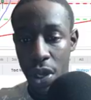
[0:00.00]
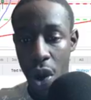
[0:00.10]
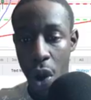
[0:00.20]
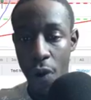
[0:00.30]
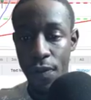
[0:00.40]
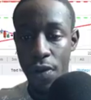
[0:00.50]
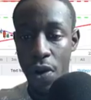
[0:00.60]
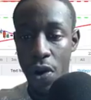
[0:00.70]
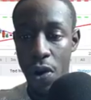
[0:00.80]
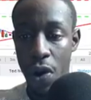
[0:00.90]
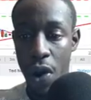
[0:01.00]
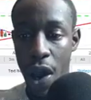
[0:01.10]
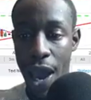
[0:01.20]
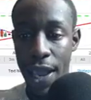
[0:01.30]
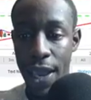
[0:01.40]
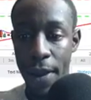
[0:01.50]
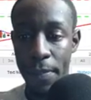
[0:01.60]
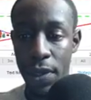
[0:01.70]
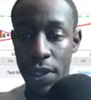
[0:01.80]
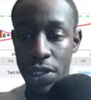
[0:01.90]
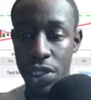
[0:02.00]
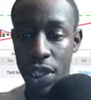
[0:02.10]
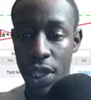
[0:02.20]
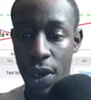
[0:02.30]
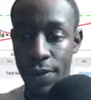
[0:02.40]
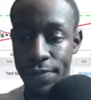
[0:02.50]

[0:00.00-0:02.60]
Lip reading: Overall, I am bullish Neo.